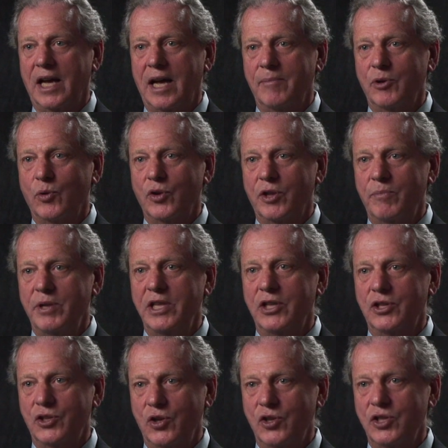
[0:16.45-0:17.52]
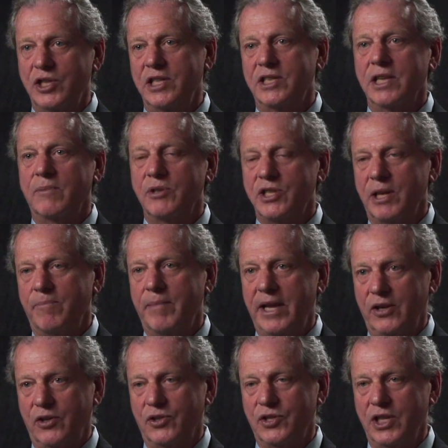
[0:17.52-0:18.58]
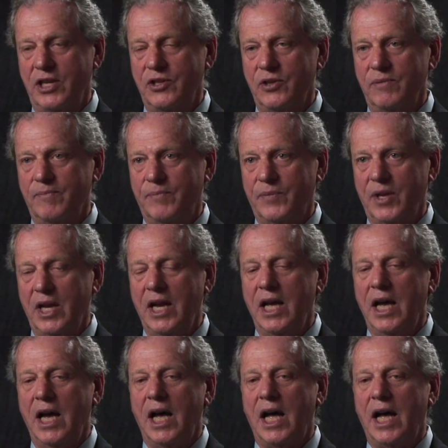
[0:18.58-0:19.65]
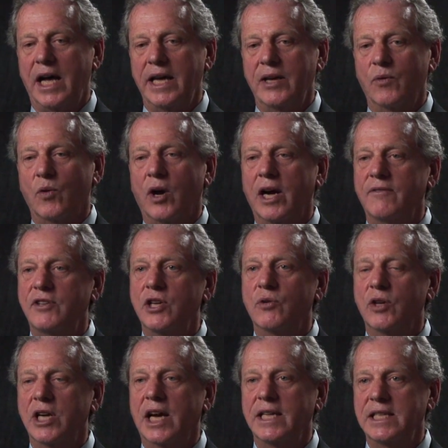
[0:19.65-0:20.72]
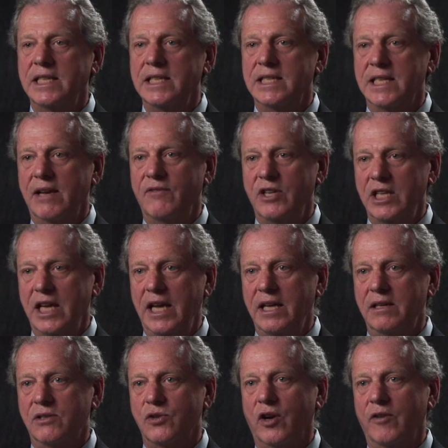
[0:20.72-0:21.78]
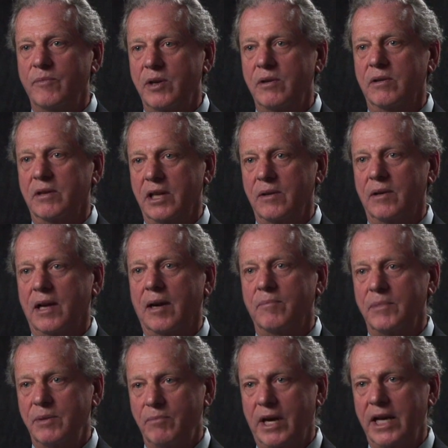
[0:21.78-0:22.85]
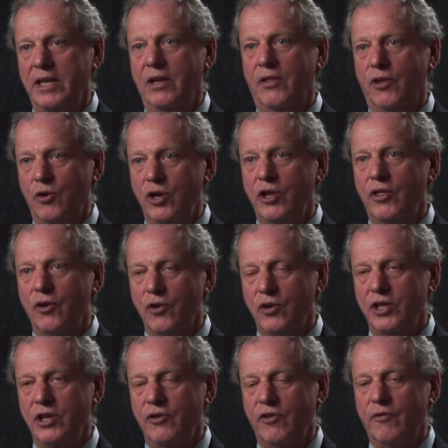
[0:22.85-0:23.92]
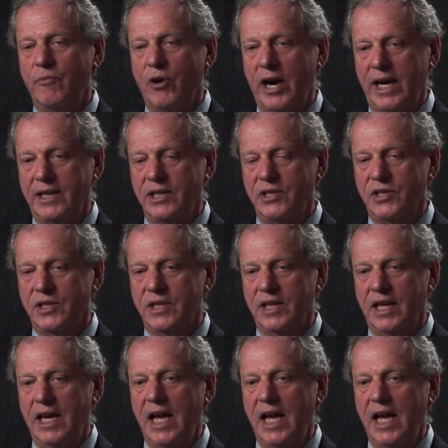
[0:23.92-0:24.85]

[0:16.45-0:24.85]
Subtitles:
I'm an orthopedic surgeon at Somerset Medical Center. I arrived here in 1978, so I'm in my 33rd year of practice.